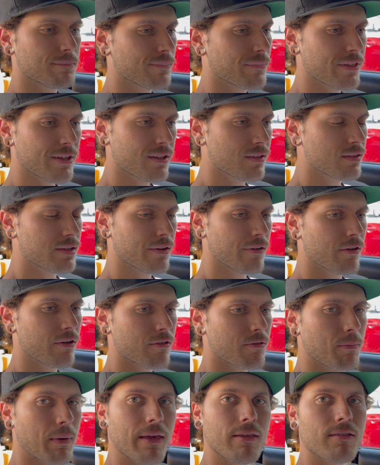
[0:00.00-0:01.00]
the interior
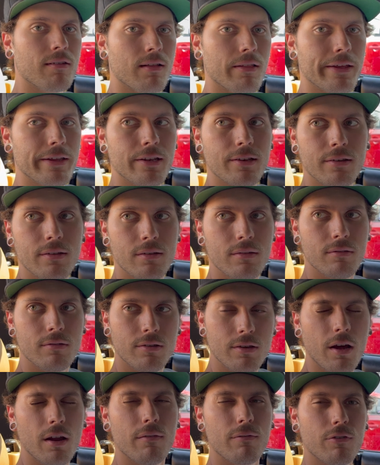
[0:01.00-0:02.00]
is basically
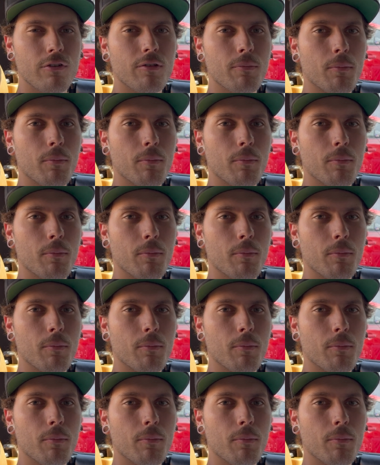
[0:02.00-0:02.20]
done for the